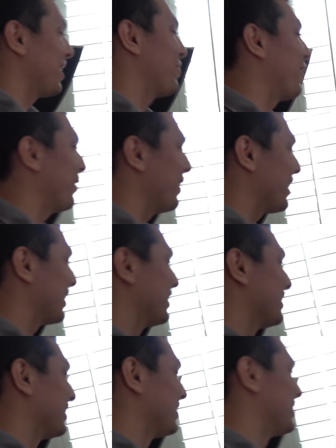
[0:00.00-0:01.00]
know that.
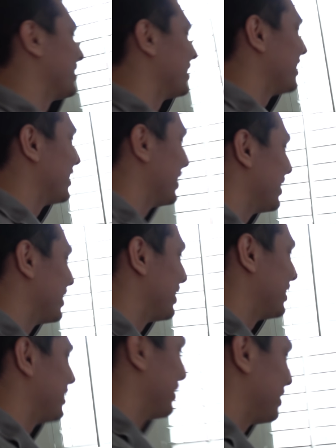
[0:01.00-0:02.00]
Yeah,
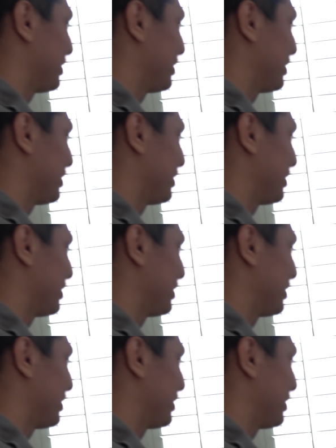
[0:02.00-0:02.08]
later down the